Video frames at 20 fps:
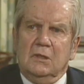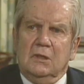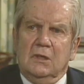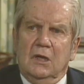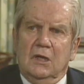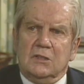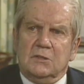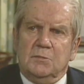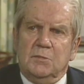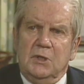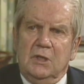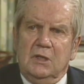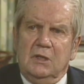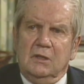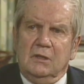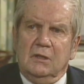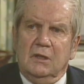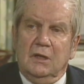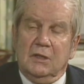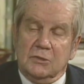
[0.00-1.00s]
as
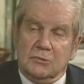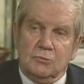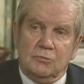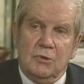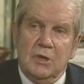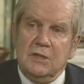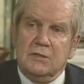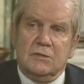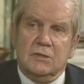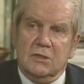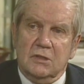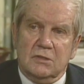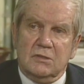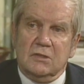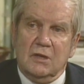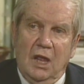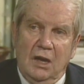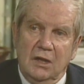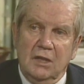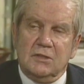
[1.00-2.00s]
being as
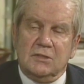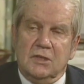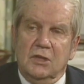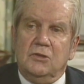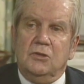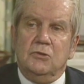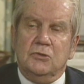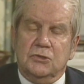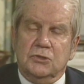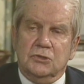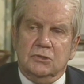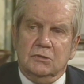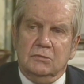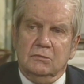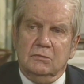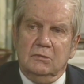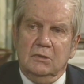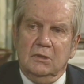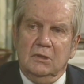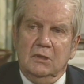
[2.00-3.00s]
racist an
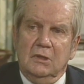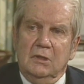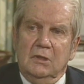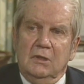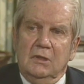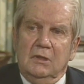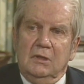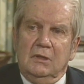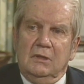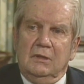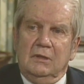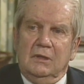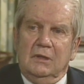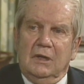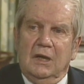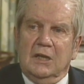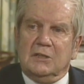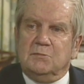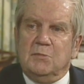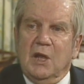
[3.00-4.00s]
institution
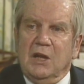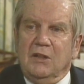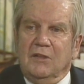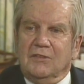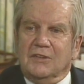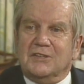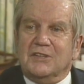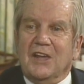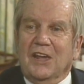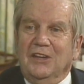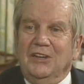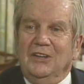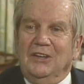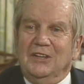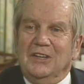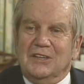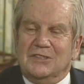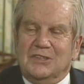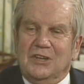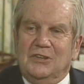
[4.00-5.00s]
as many of the
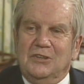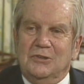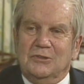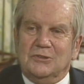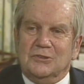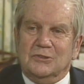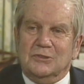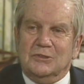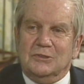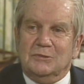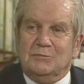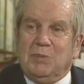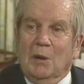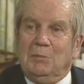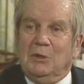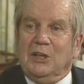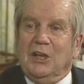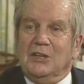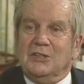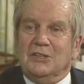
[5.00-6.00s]
secular institutions,
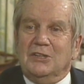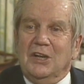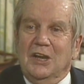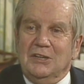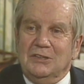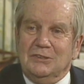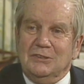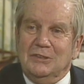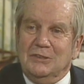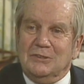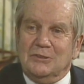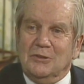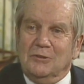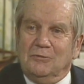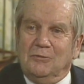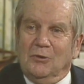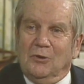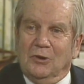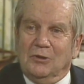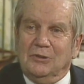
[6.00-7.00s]
public education and so
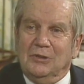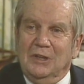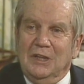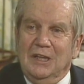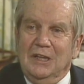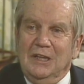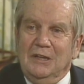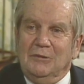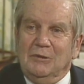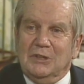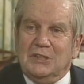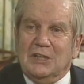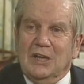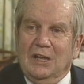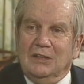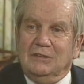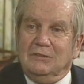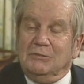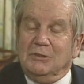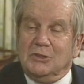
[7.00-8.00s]
forth, which,
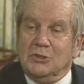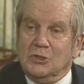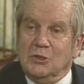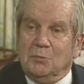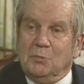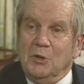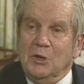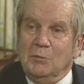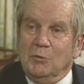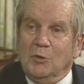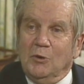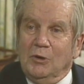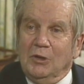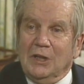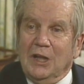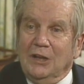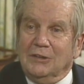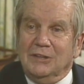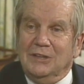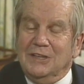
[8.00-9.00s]
had, which the Supreme Court
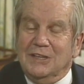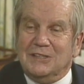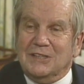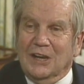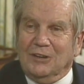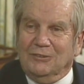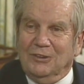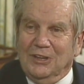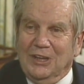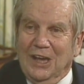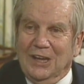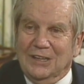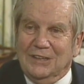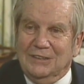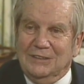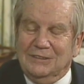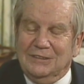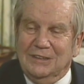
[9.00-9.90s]
had to desegregate.